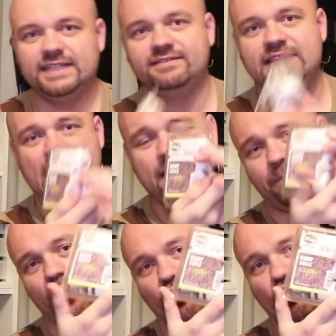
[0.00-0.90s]

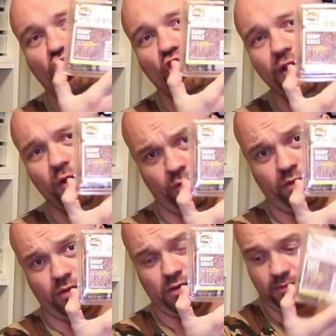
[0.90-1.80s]
Damp
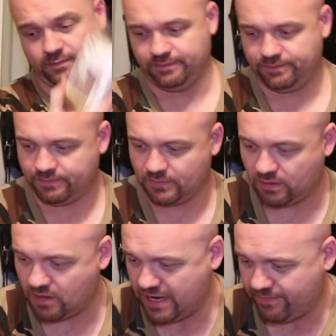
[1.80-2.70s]
soils,
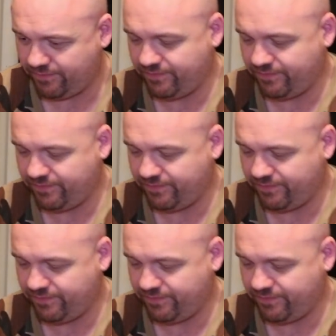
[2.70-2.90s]
all right?